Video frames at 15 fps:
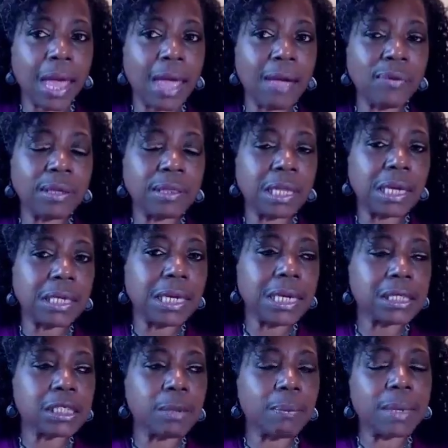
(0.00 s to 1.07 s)
everything
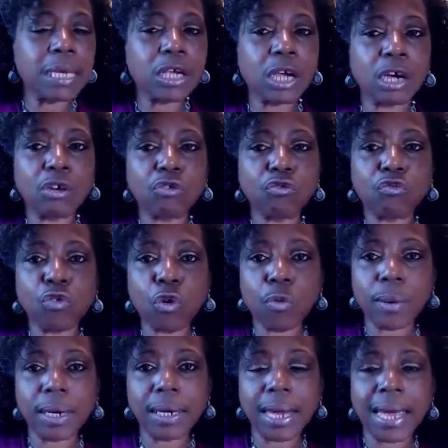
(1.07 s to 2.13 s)
needs to be
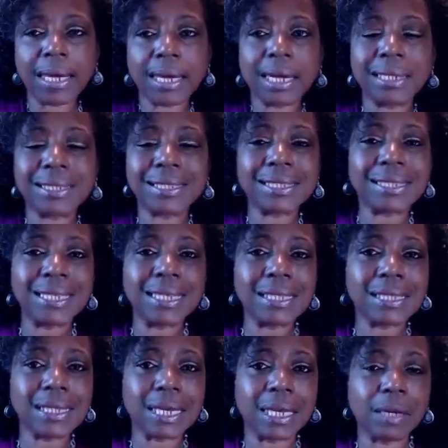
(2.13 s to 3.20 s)
congruent and
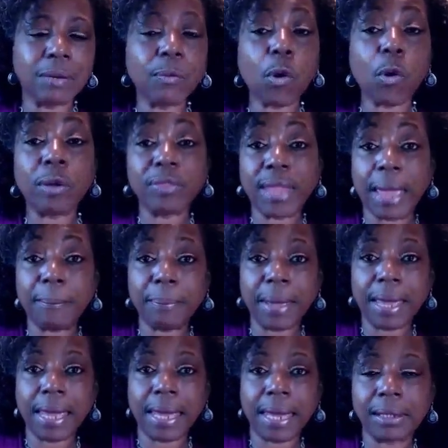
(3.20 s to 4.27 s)
consistent on that
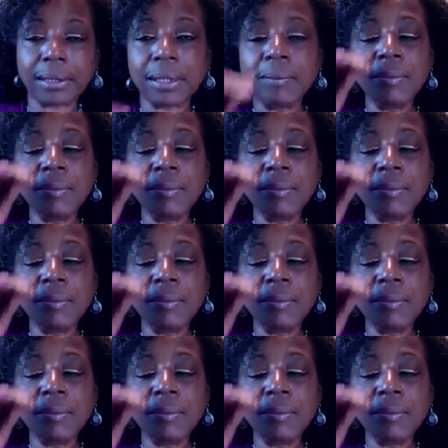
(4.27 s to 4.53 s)
page.